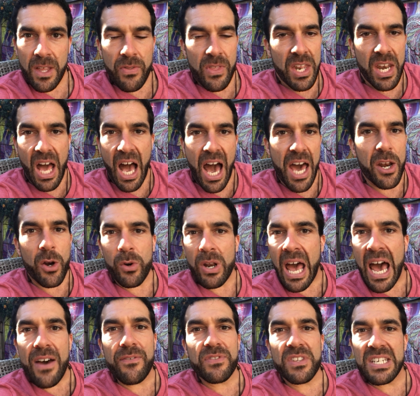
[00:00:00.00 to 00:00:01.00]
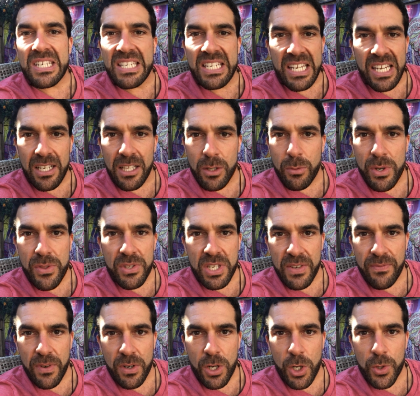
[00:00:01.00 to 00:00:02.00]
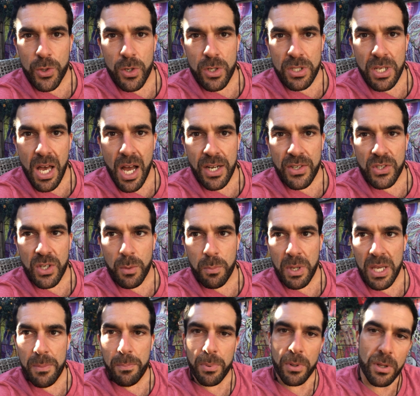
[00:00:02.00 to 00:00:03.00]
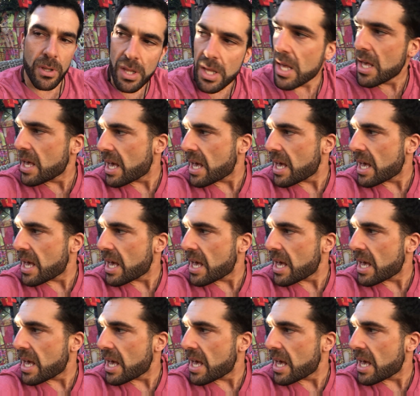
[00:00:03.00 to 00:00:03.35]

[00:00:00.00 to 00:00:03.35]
that I don't have to deal with difficult or toxic people.